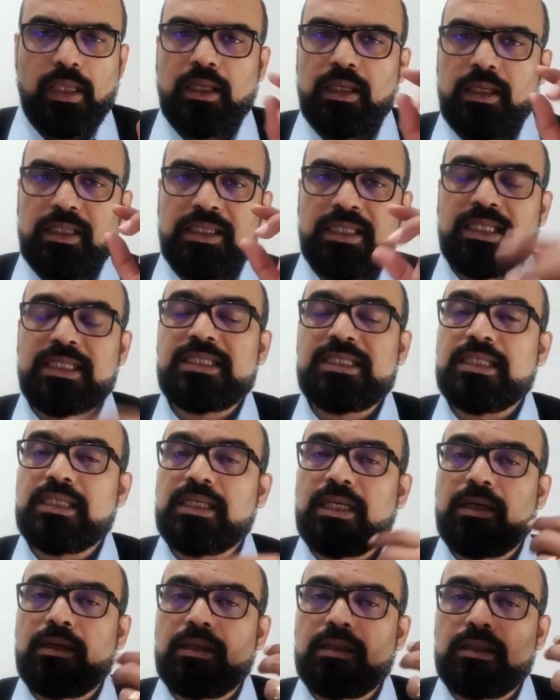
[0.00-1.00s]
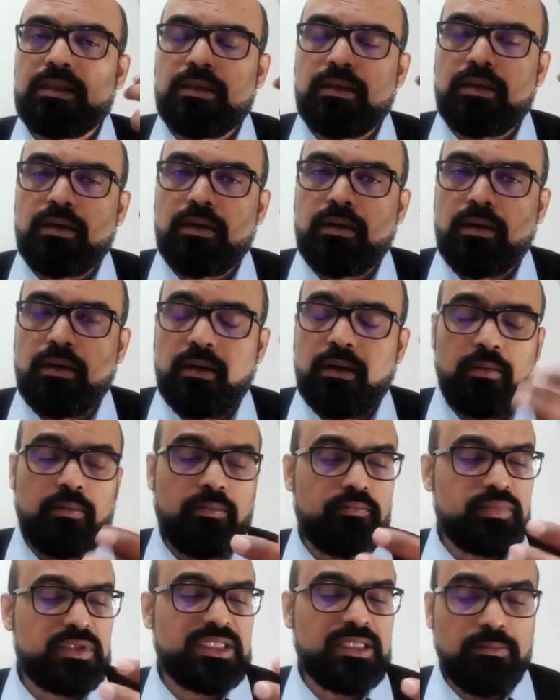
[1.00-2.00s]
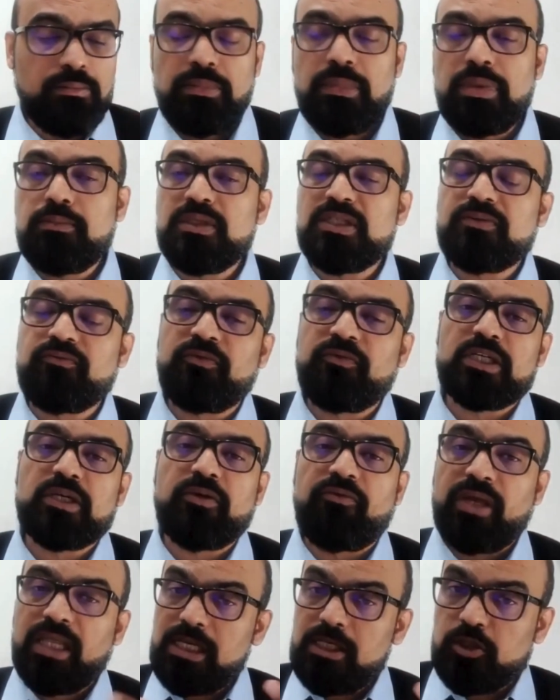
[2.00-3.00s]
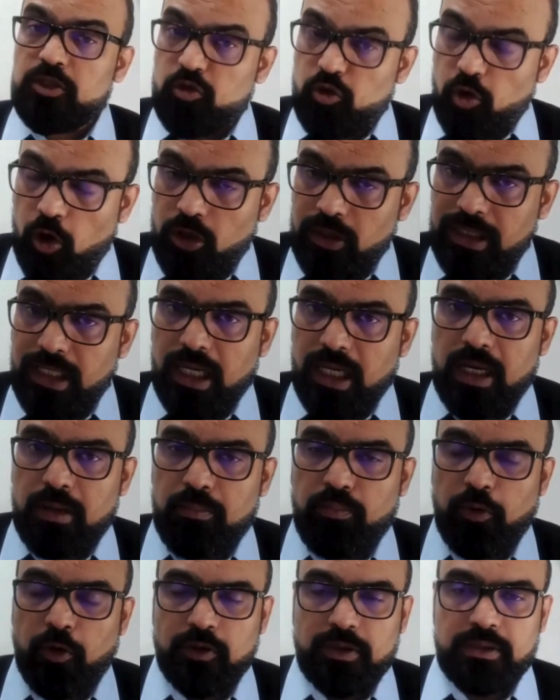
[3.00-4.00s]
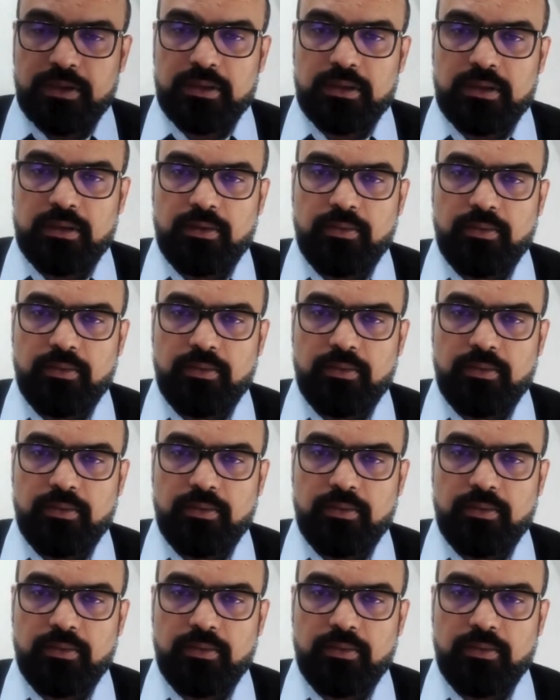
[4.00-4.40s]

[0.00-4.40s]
The symptoms which are very strong, they are important.